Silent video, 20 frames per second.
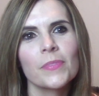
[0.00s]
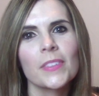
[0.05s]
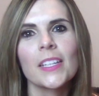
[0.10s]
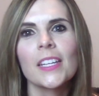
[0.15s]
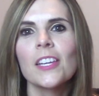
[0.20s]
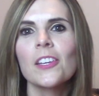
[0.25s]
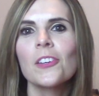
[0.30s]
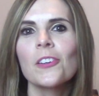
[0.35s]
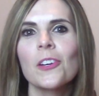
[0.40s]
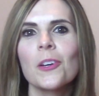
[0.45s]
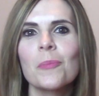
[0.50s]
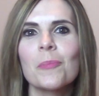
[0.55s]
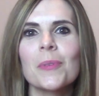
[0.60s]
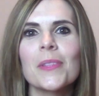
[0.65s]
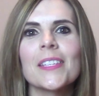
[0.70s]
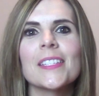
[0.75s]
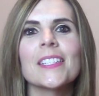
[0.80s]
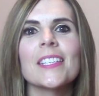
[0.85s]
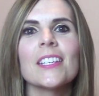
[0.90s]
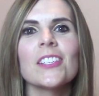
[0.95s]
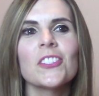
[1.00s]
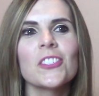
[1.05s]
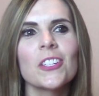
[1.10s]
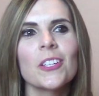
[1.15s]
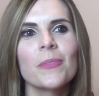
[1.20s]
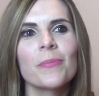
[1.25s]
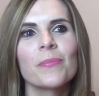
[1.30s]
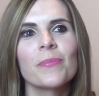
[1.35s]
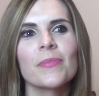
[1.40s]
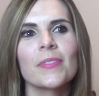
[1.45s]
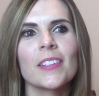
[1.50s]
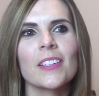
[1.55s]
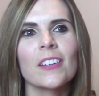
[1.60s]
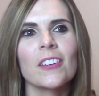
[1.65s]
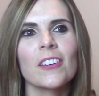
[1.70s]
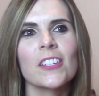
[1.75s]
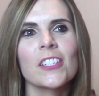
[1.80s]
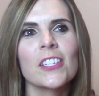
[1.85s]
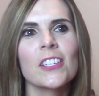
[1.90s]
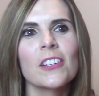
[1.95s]
Did he hook up with the teacher? Did
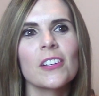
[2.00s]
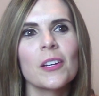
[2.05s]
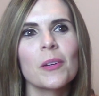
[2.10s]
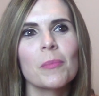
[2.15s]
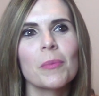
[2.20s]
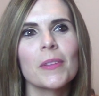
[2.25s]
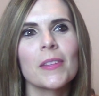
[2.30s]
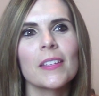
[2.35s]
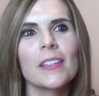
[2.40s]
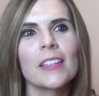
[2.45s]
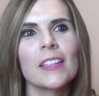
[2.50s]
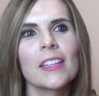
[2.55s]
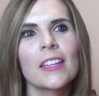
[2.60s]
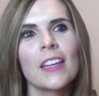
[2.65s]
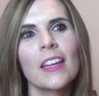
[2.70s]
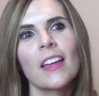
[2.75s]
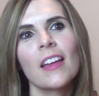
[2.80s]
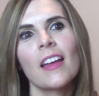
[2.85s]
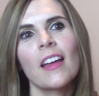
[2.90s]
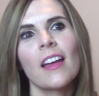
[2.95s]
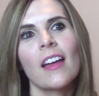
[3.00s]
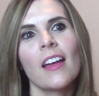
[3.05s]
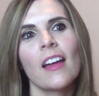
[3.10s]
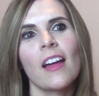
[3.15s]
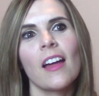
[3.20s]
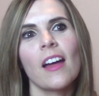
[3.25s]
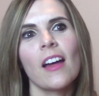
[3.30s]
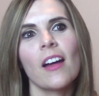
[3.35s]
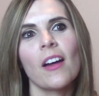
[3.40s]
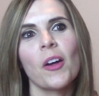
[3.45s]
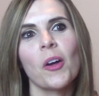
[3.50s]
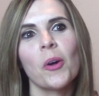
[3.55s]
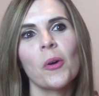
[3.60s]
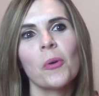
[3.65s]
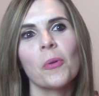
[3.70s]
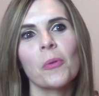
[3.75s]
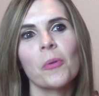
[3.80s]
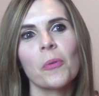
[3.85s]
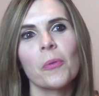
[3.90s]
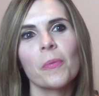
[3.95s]
Archie hook up with the...
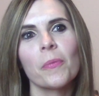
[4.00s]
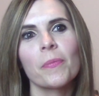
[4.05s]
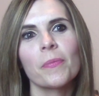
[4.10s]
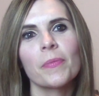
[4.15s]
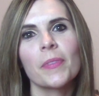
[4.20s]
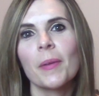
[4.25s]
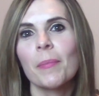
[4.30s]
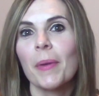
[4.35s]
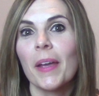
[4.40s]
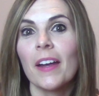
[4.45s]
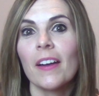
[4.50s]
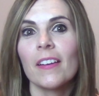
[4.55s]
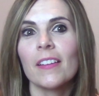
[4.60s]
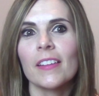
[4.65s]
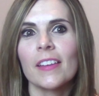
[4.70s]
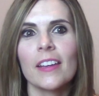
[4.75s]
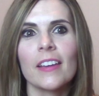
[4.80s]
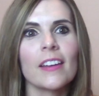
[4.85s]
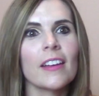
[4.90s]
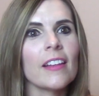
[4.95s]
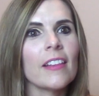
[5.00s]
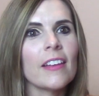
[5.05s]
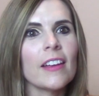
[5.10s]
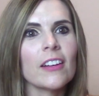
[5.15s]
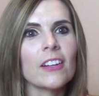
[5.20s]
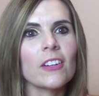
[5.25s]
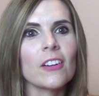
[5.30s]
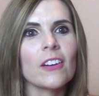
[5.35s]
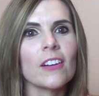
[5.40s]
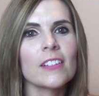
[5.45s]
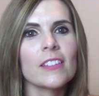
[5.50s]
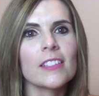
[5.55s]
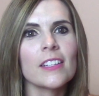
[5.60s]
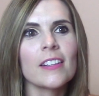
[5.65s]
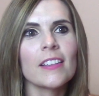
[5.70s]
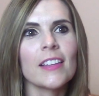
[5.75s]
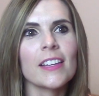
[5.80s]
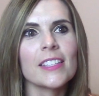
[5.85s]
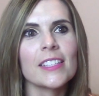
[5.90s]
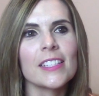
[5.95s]
Oh, apparently. And I like her hard
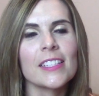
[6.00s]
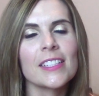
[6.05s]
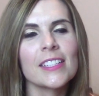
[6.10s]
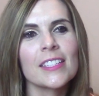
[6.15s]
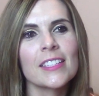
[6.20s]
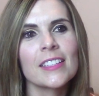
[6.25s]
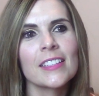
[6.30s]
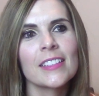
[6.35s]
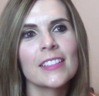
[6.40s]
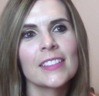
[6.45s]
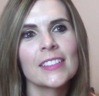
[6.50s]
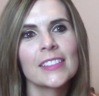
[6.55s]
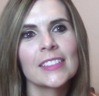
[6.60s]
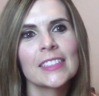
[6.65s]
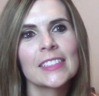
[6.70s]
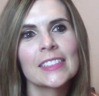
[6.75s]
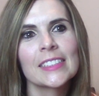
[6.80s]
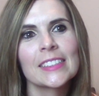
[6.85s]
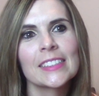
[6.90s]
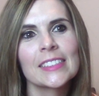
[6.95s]
sunglasses. Archie.